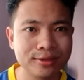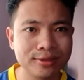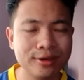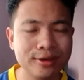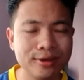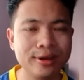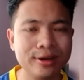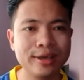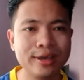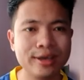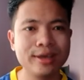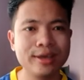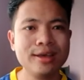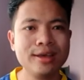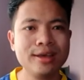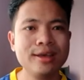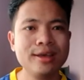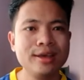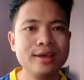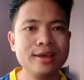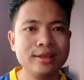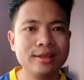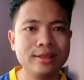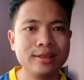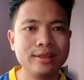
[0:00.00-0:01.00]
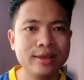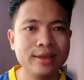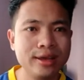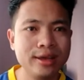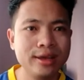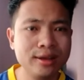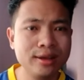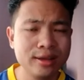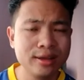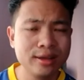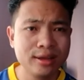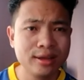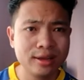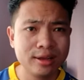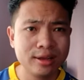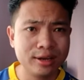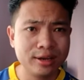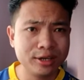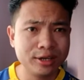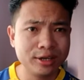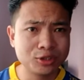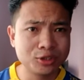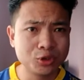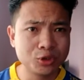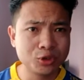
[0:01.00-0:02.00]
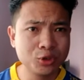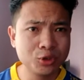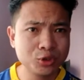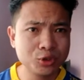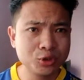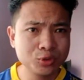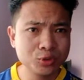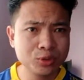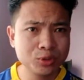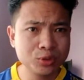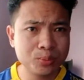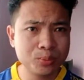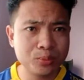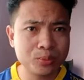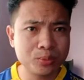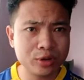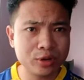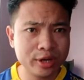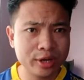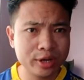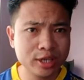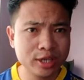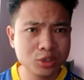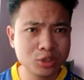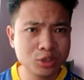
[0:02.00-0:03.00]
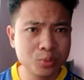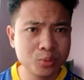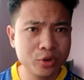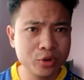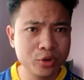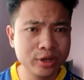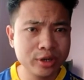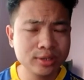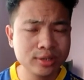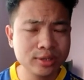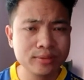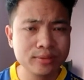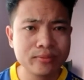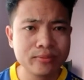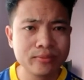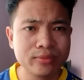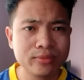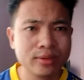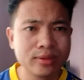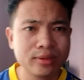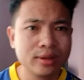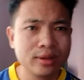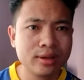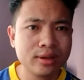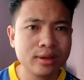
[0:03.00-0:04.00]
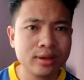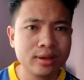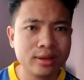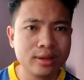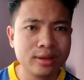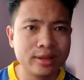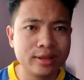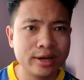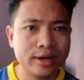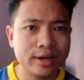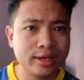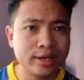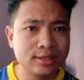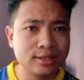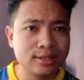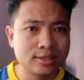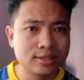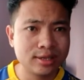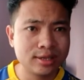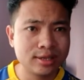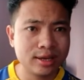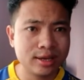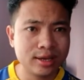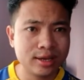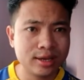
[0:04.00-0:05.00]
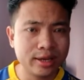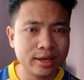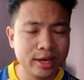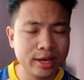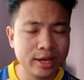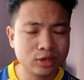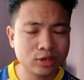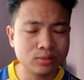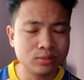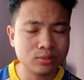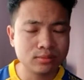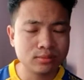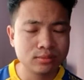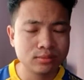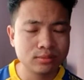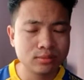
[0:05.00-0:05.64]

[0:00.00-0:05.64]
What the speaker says: Okay, then let's go to the next point, that is an atom.